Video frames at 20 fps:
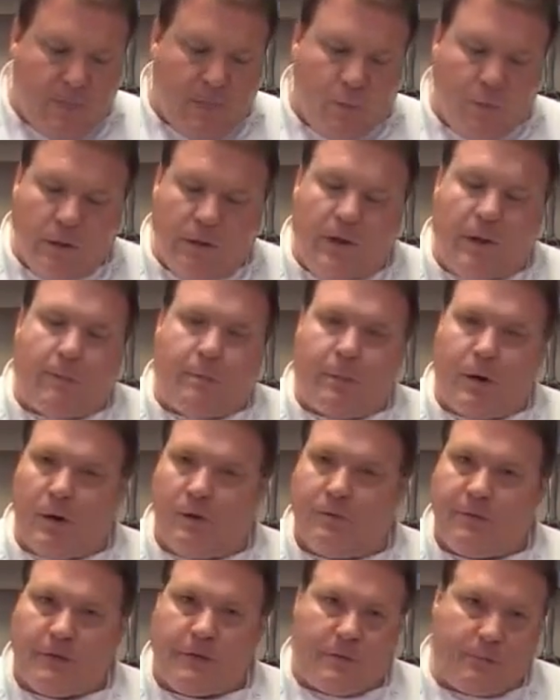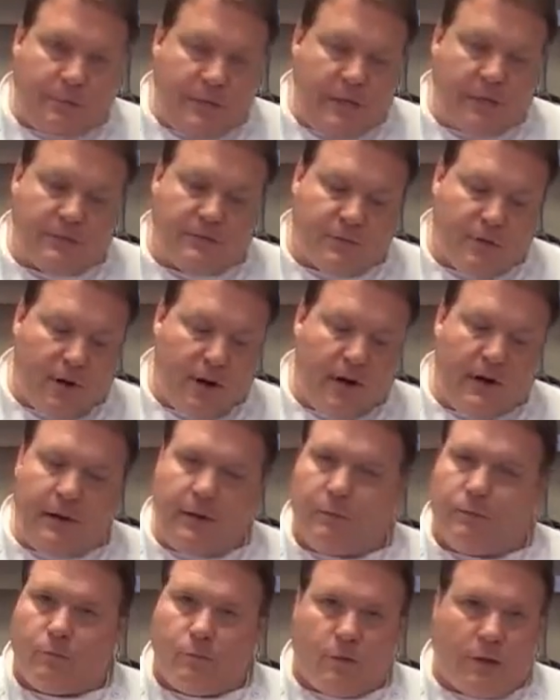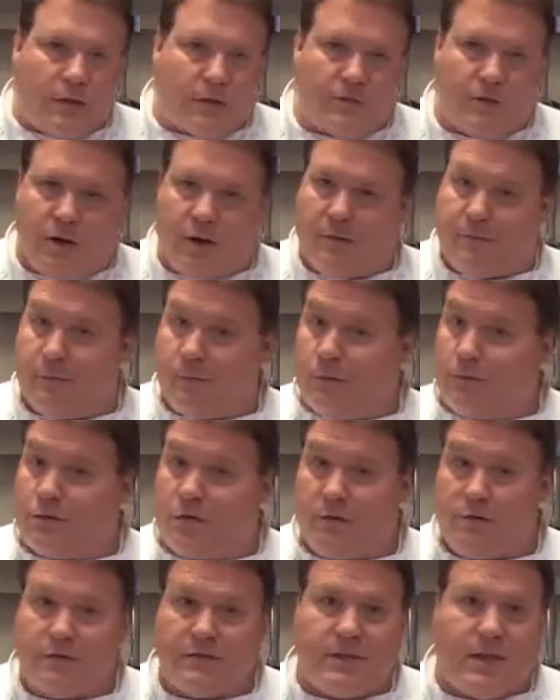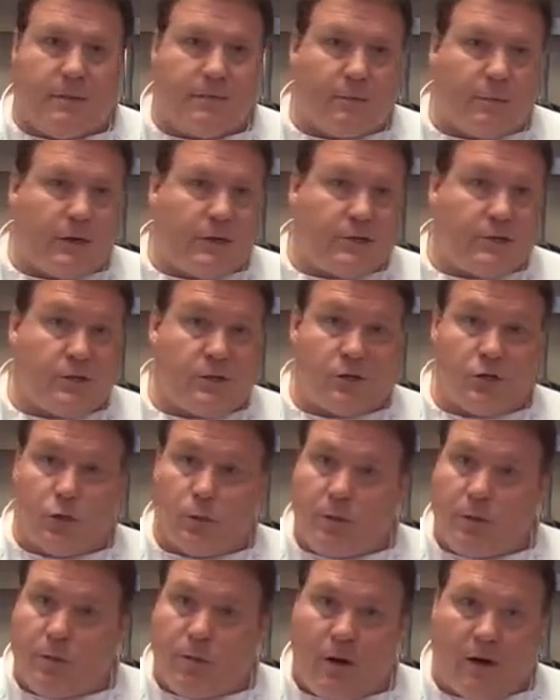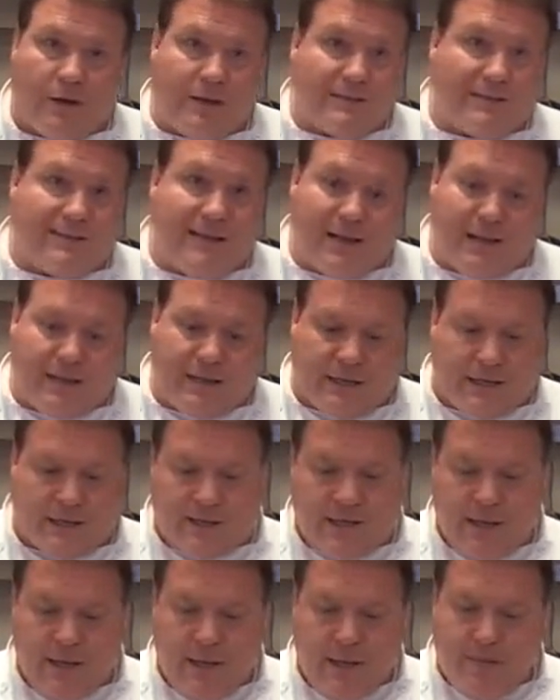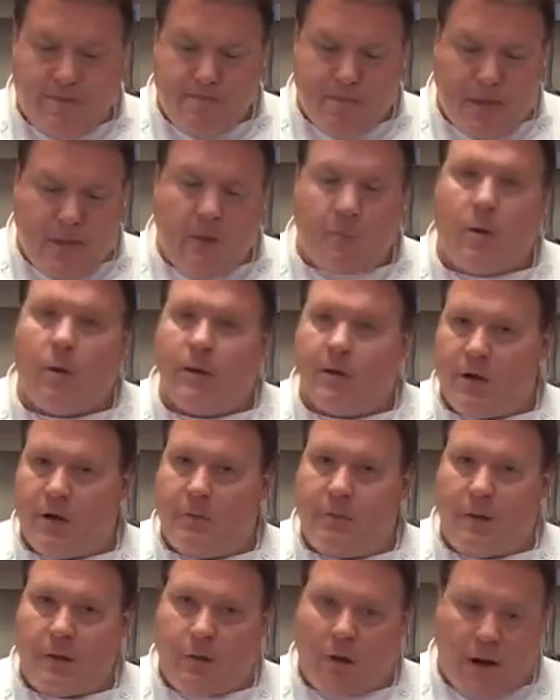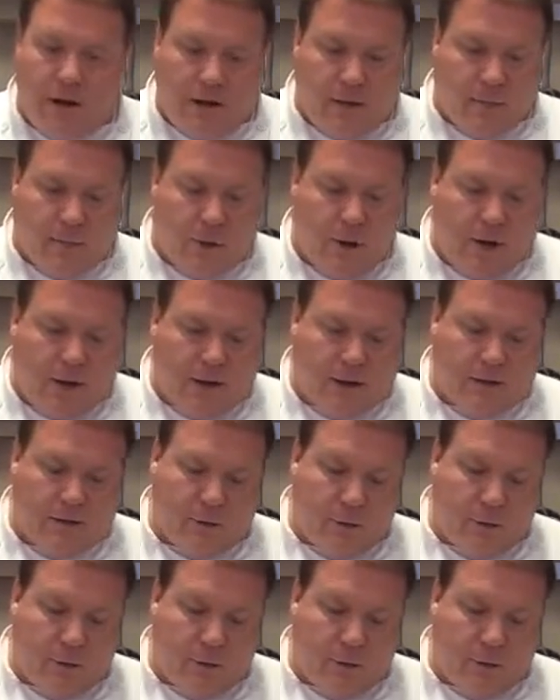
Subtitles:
really a perfect piece for any restaurant, food service operations, supermarkets, delis, anywhere you're going to be grinding product.